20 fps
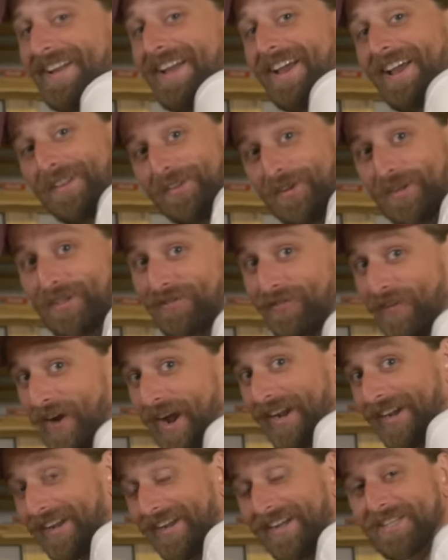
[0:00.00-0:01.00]
It looks
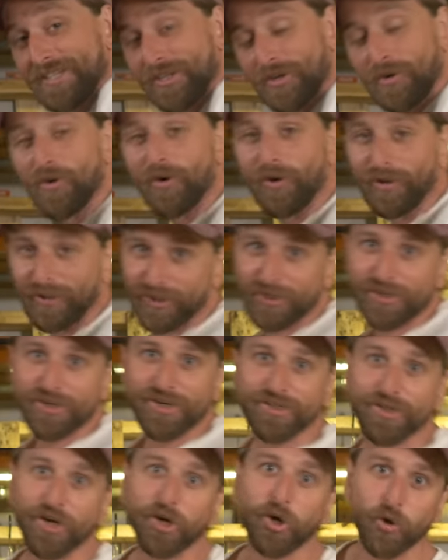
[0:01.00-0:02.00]
fine, it's cool. You're
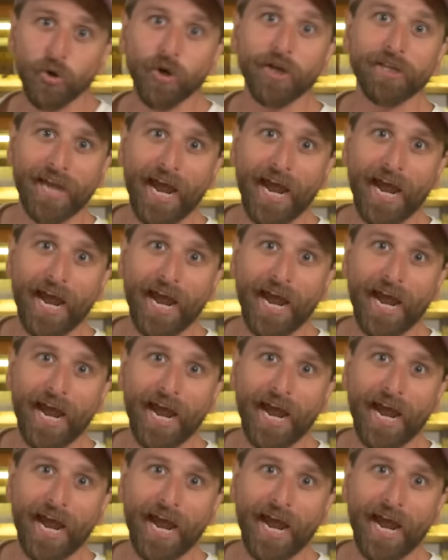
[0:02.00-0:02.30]
just a cool